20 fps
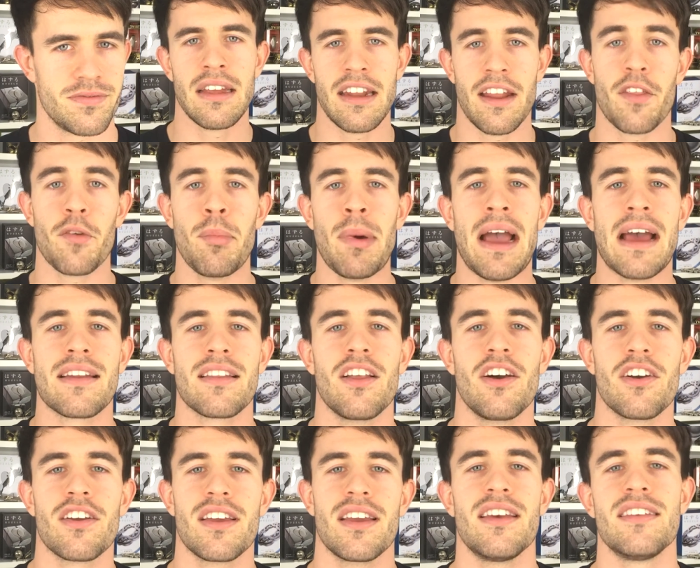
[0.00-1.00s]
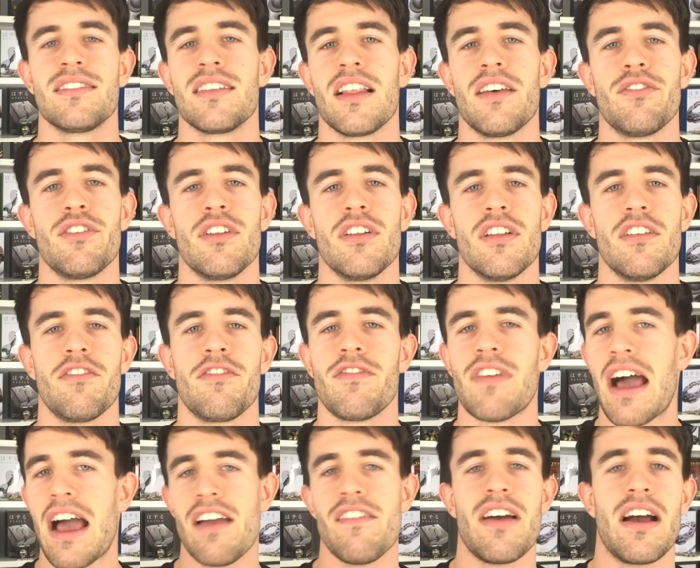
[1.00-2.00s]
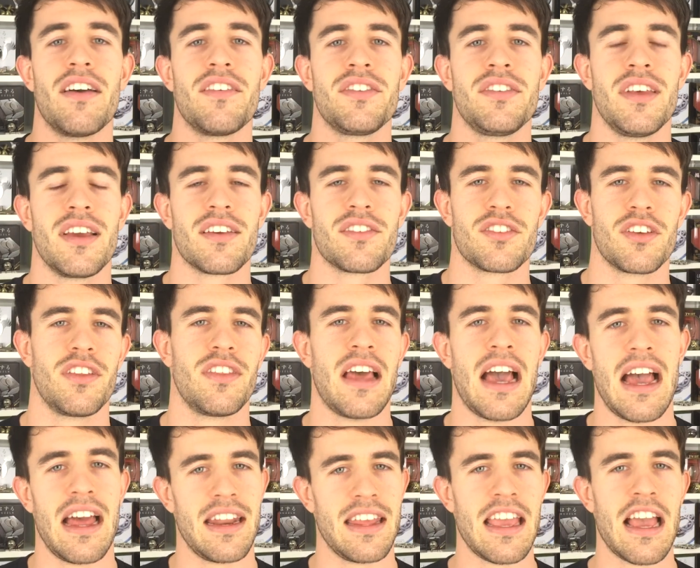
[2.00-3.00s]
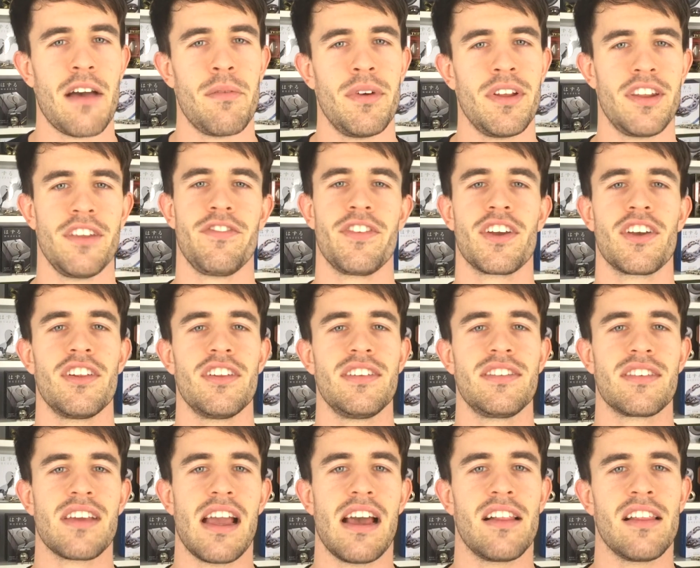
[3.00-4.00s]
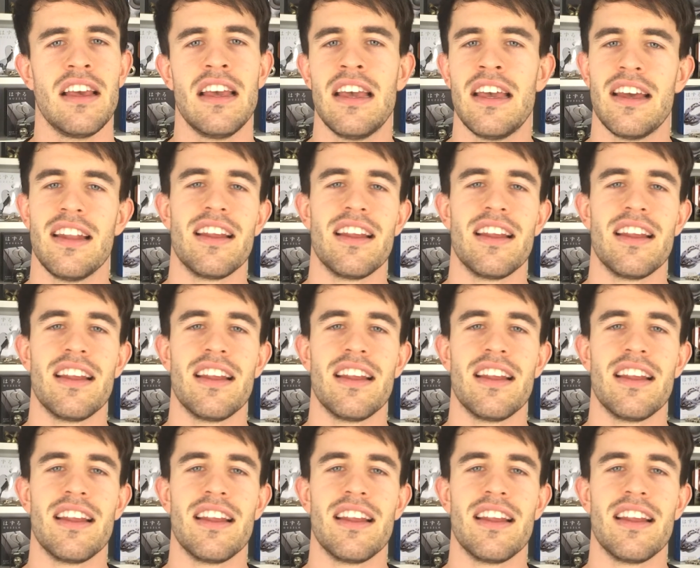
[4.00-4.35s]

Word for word: Now the padlock is level 5 out of 6 on the Hanayama difficulty scale